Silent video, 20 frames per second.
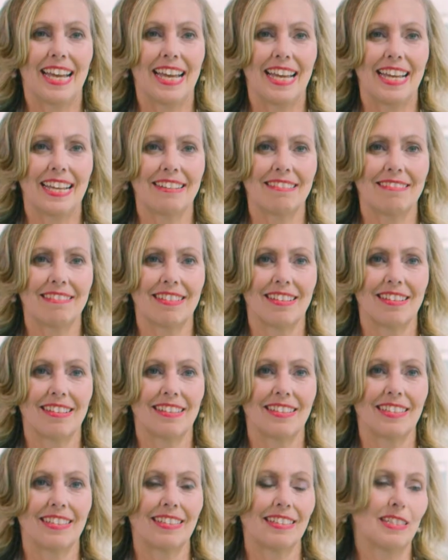And
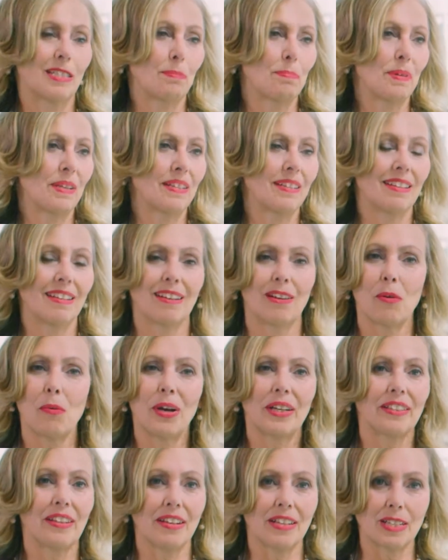uh, it's been uh,
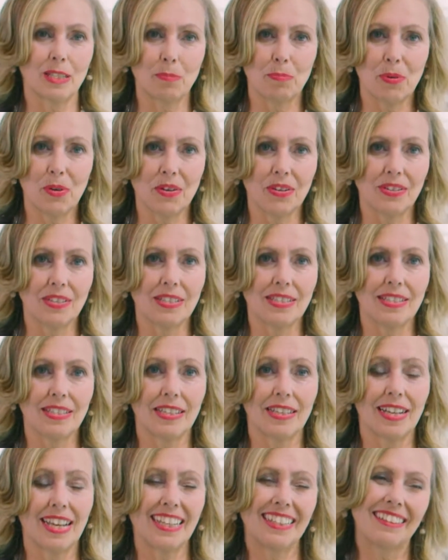quite an experience,
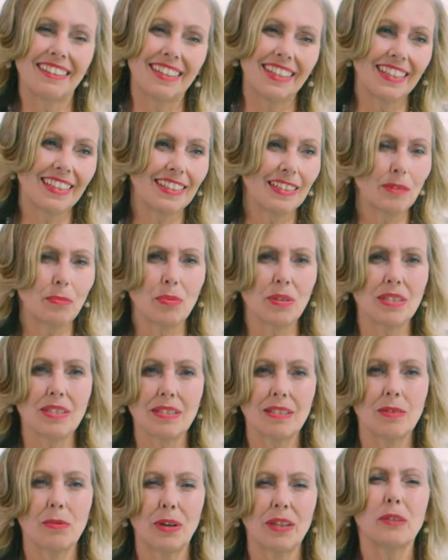and I think it
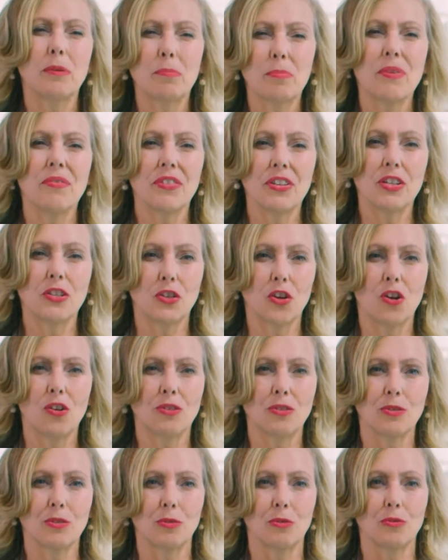was quite a privilege
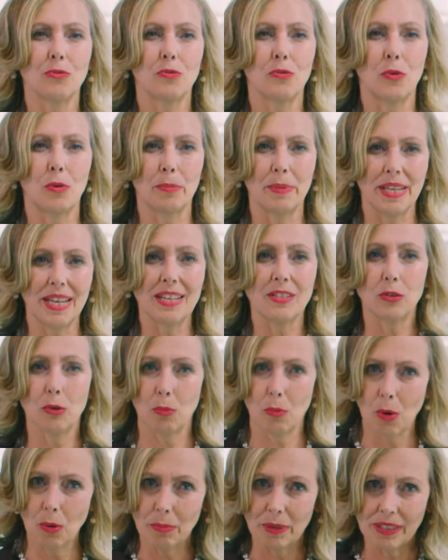also for me as a
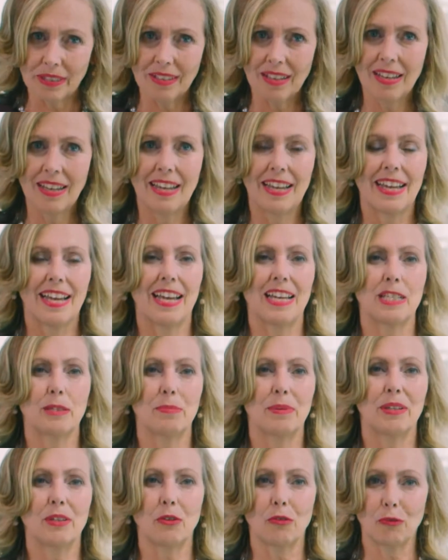woman, as
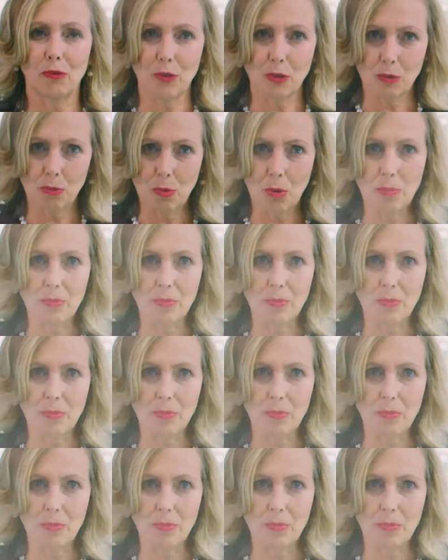being the first